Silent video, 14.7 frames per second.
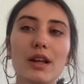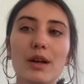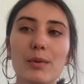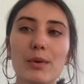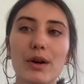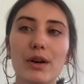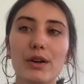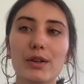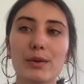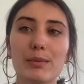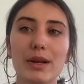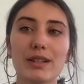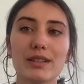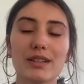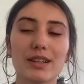where you
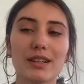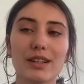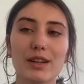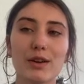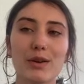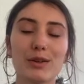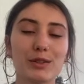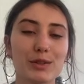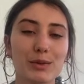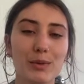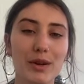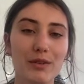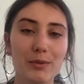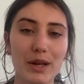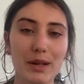basically go into
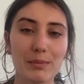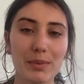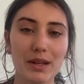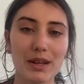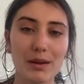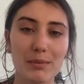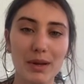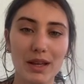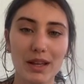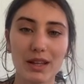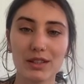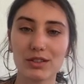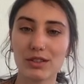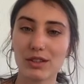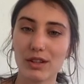one Wikipedia
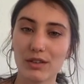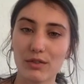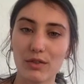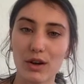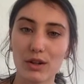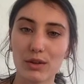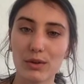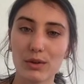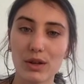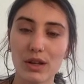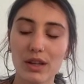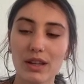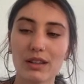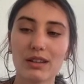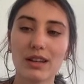page and then follow
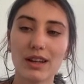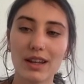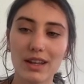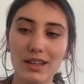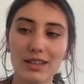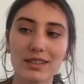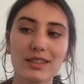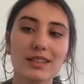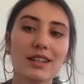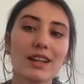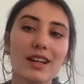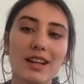the links